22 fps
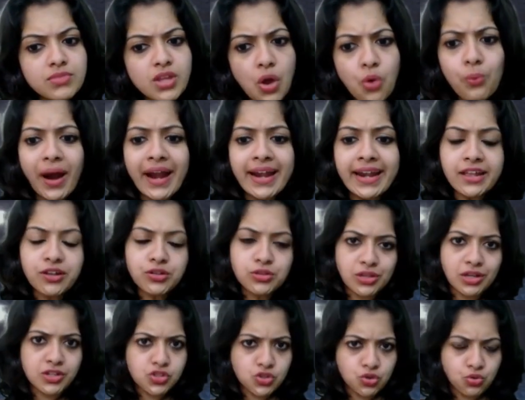Why do you
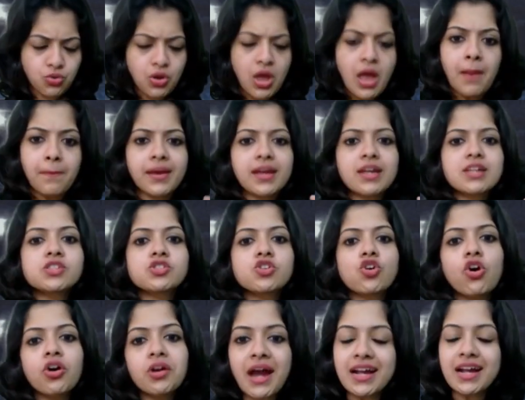think so? Because
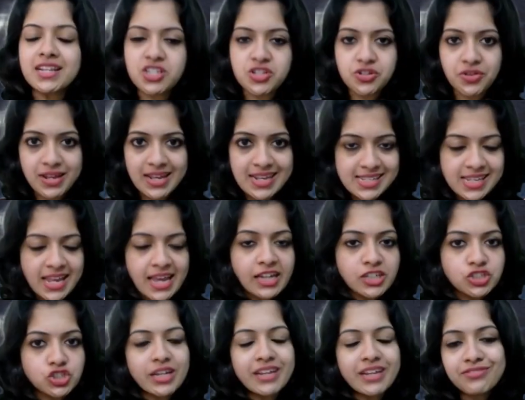your arteries
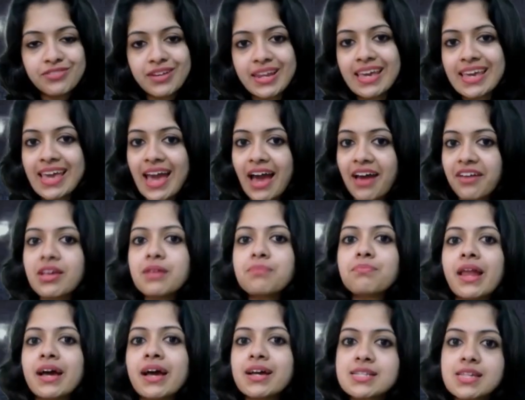chiefly carry
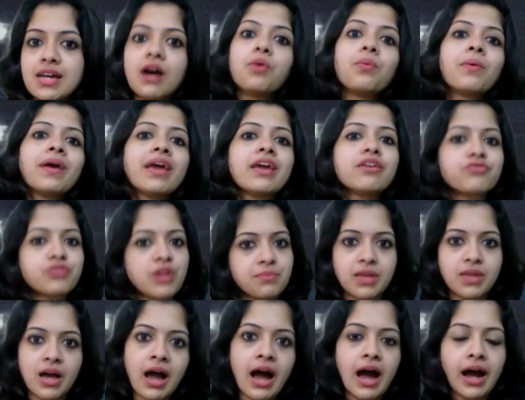blood away from
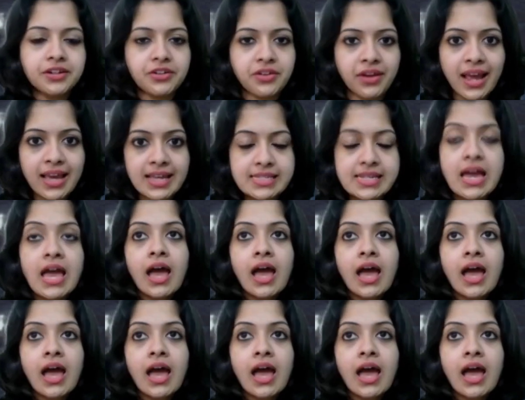the heart, right?